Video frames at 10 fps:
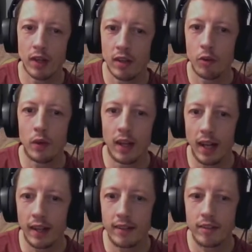you're doing it
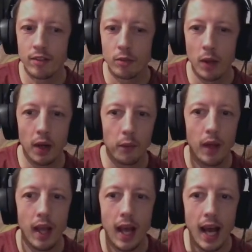like this as well,
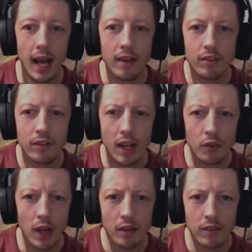I
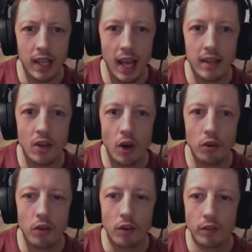don't actually get any
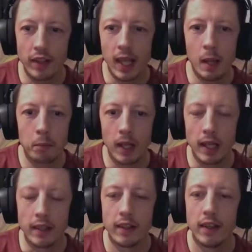audio for the gameplay.
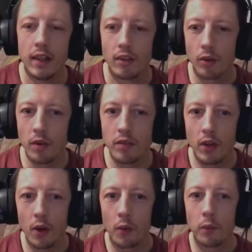So even
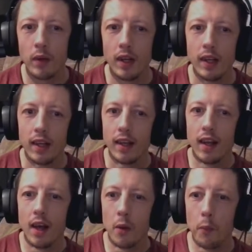though
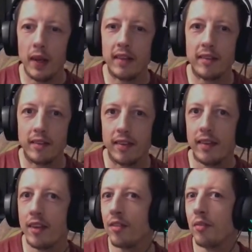when
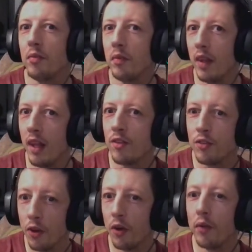this is
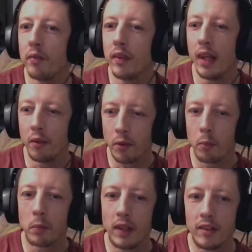done and I'm
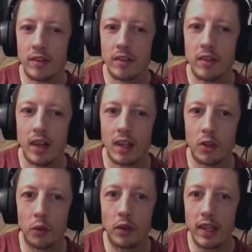completed,
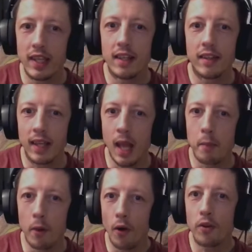you'll hear the game
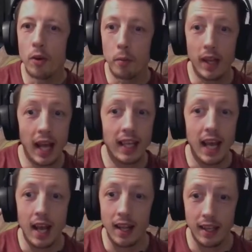audio, but I
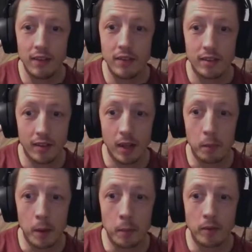can't hear it at the
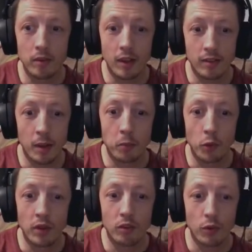moment as I'm
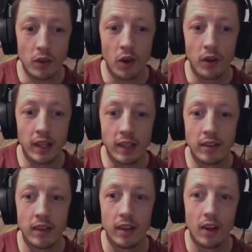doing this recording,
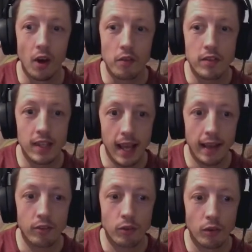obviously
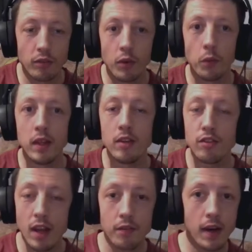extra through the
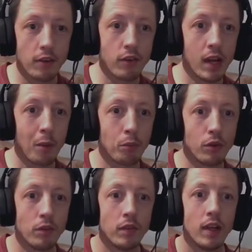Share Factory
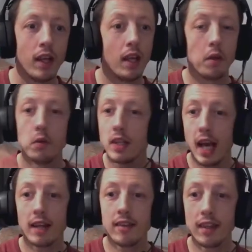option. You
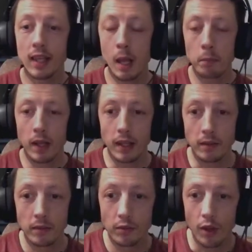can't hear the gameplay.
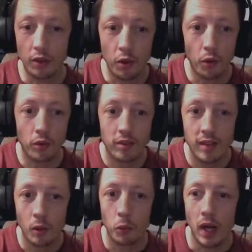So I don't
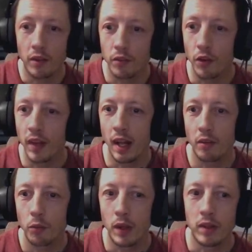understand why they've done that
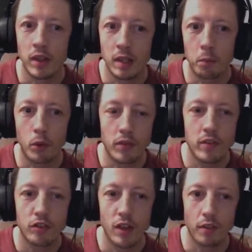when the previous
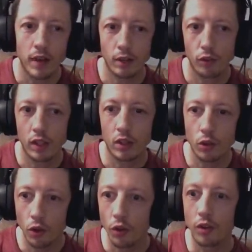Share Factory you
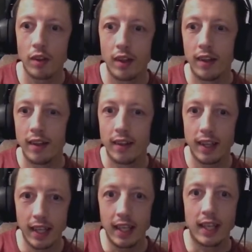could
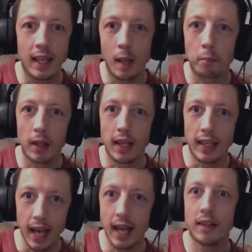hear gameplay
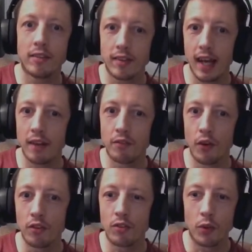and add
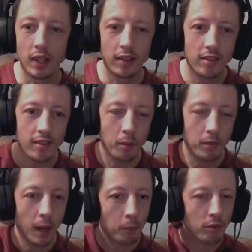voice to it at the same
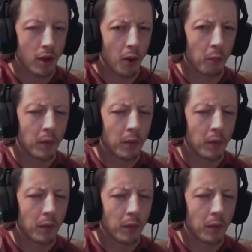time. So